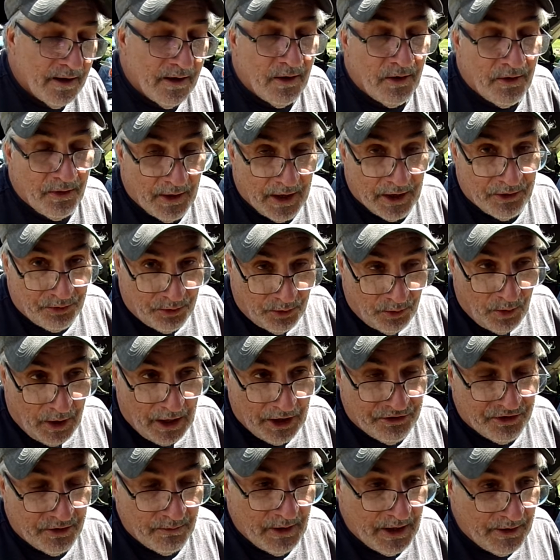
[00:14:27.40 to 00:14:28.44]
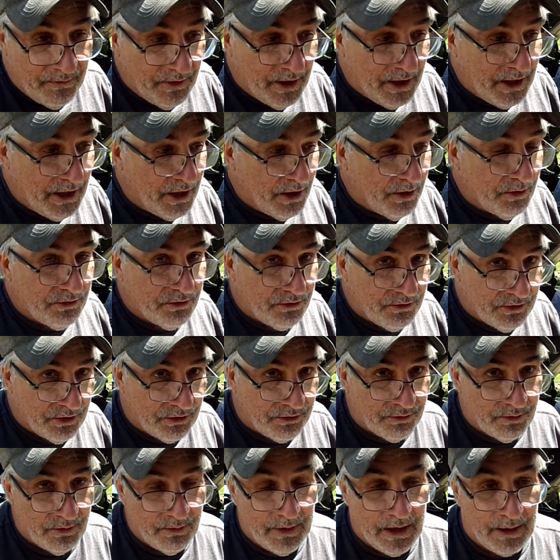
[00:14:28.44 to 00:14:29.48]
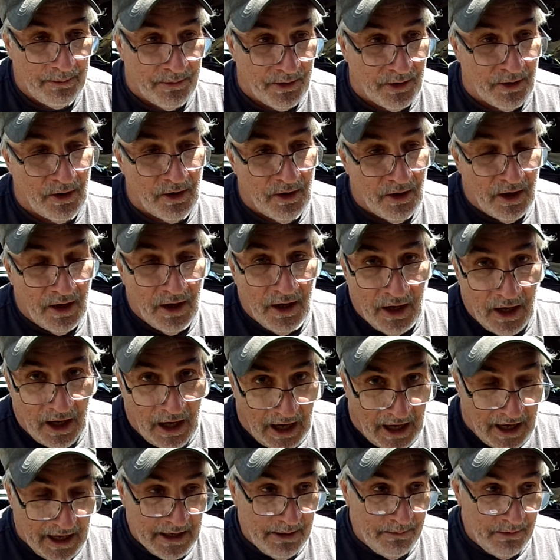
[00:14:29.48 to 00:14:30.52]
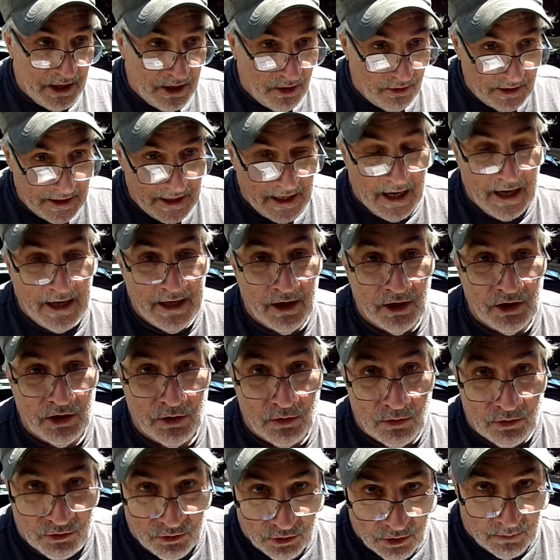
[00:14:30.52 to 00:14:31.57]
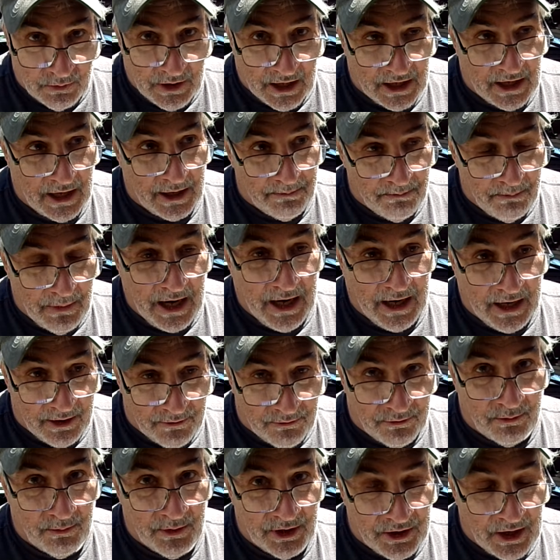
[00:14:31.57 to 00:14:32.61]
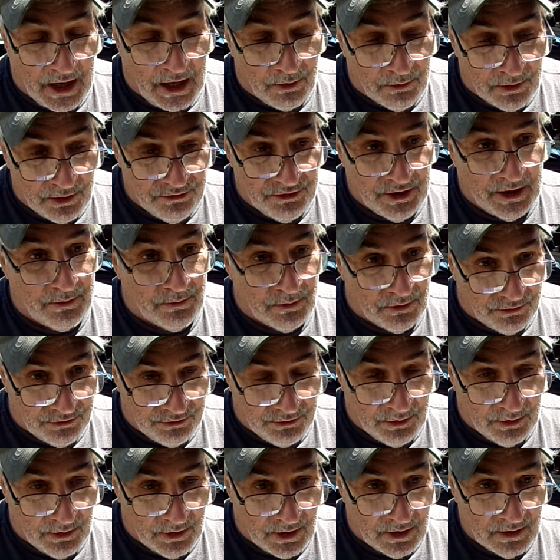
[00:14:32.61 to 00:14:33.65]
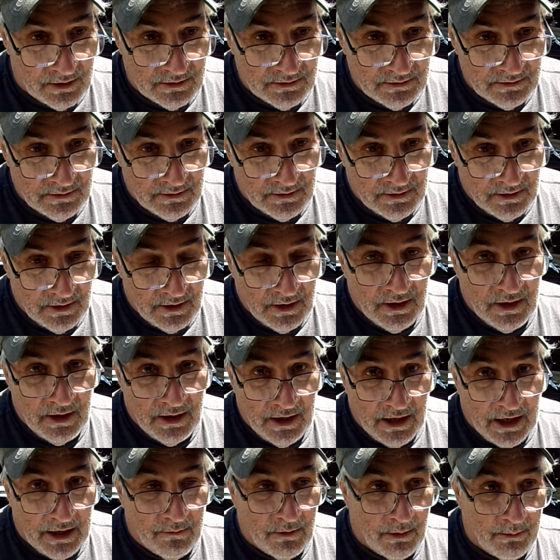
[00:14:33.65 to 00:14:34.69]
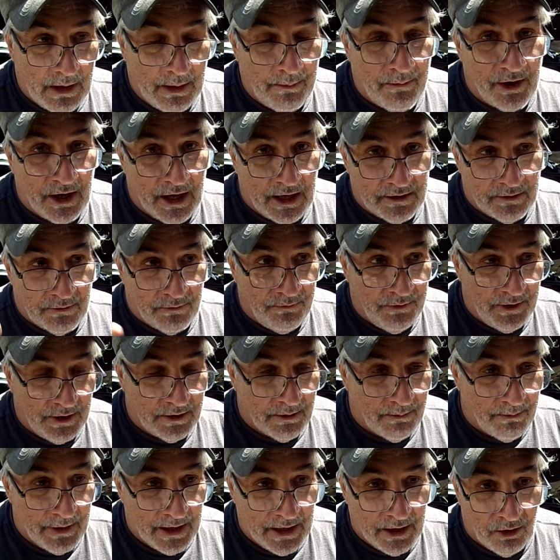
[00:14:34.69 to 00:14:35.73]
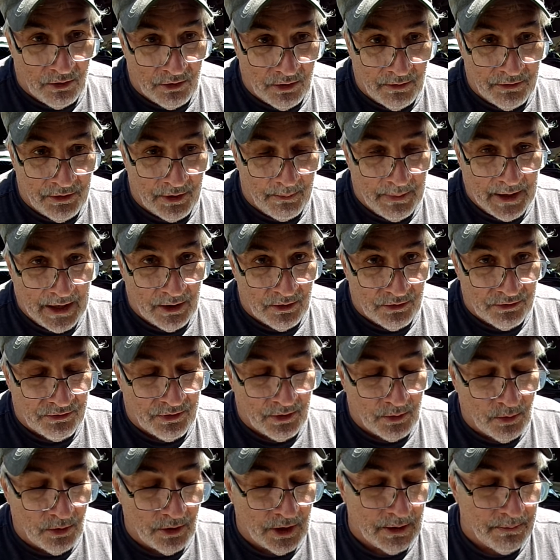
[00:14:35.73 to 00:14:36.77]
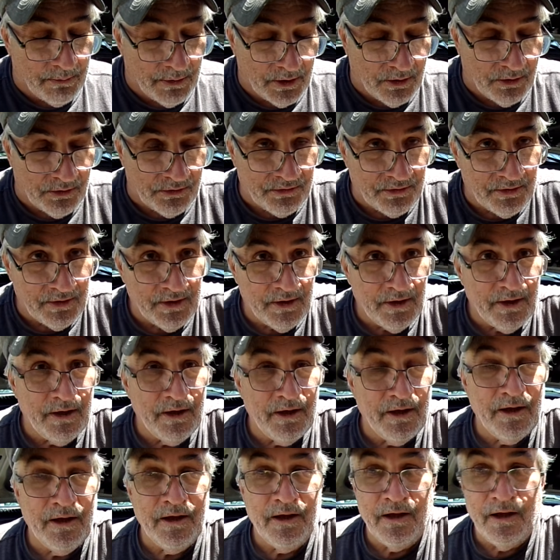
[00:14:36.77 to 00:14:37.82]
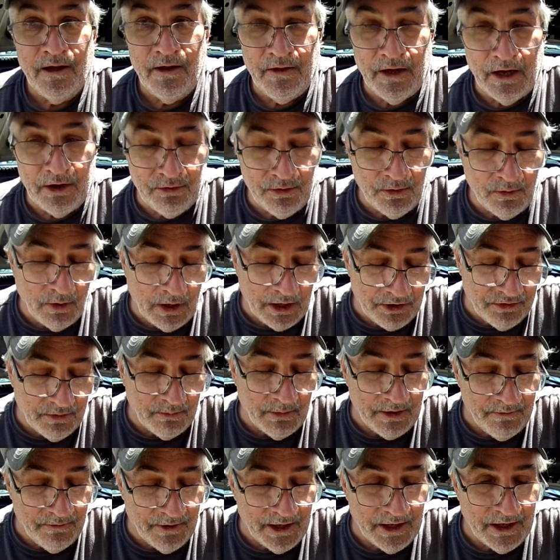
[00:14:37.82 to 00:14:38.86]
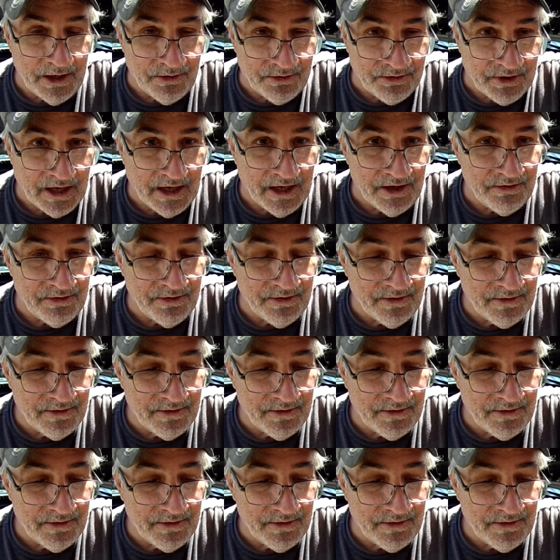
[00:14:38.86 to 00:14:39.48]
Thanks for watching my videos, and just remember, I am the only guy on YouTube that got banned from a Dollar General store. And remember not to feed the bears horny pills. Thanks for watching my videos, guys.